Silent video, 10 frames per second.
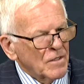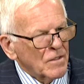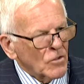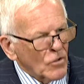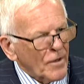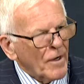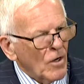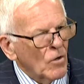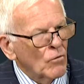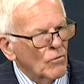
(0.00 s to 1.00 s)
got a
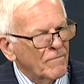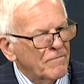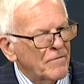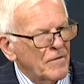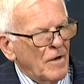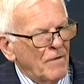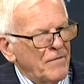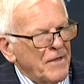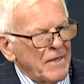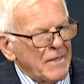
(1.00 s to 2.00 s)
hold of
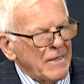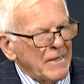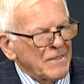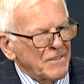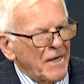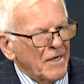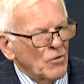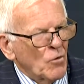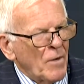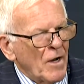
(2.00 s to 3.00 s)
the
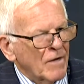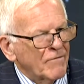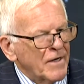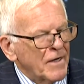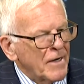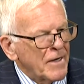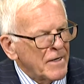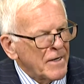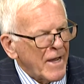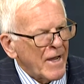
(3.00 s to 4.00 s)
international part of it, and are
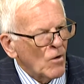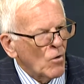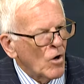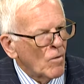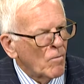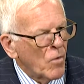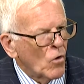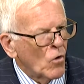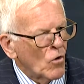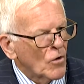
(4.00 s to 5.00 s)
now on
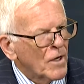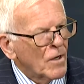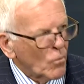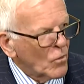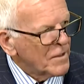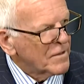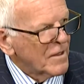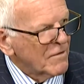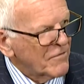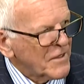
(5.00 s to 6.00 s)
board with
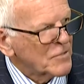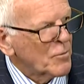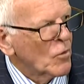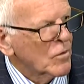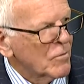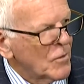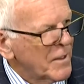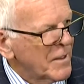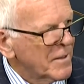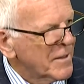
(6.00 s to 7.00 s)
Facebook,
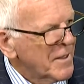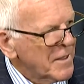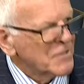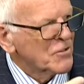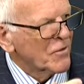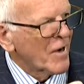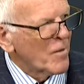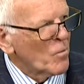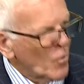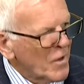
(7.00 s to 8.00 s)
with
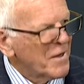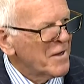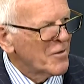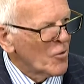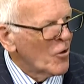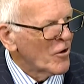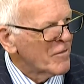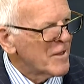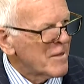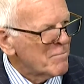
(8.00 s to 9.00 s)
Instagram, with all of
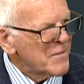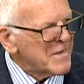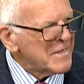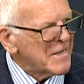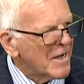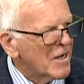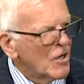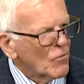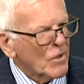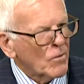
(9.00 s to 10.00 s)
the media
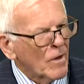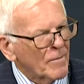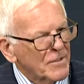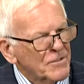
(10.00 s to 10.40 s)
requirements,